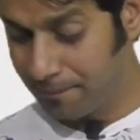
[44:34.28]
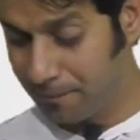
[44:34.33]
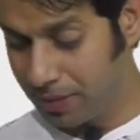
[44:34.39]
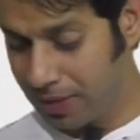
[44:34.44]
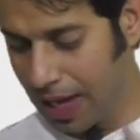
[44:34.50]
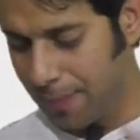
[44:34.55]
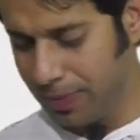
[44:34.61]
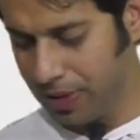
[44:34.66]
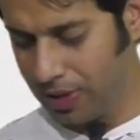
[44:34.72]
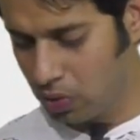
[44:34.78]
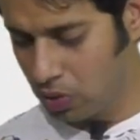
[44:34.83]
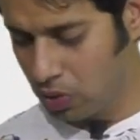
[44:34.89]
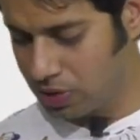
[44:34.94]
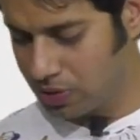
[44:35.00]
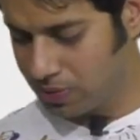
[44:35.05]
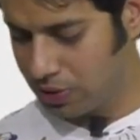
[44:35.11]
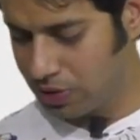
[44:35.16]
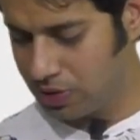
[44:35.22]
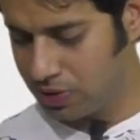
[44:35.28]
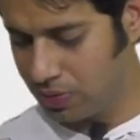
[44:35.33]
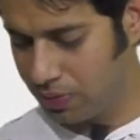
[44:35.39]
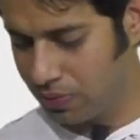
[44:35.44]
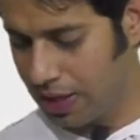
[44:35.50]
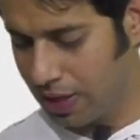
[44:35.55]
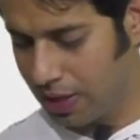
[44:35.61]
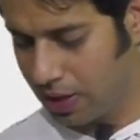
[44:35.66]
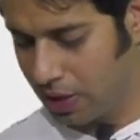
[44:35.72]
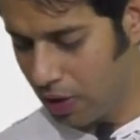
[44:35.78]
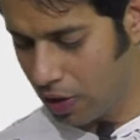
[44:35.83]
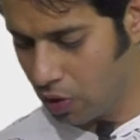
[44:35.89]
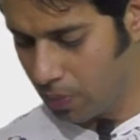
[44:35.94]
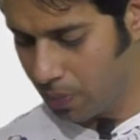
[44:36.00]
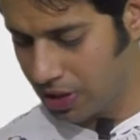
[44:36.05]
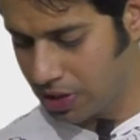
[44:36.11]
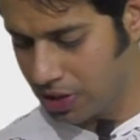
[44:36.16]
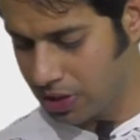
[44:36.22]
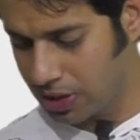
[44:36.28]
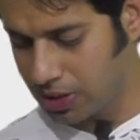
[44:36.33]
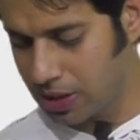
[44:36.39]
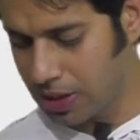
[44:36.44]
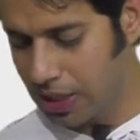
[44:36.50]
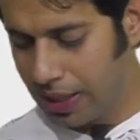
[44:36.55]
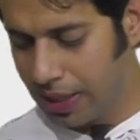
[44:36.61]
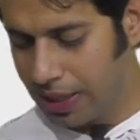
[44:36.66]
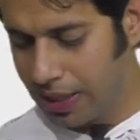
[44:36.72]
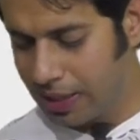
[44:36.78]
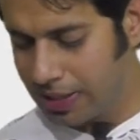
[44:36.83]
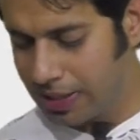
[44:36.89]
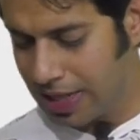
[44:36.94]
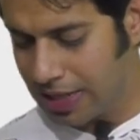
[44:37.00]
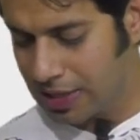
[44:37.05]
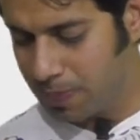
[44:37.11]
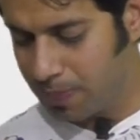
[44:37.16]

capital goods which we are required to purchase. It has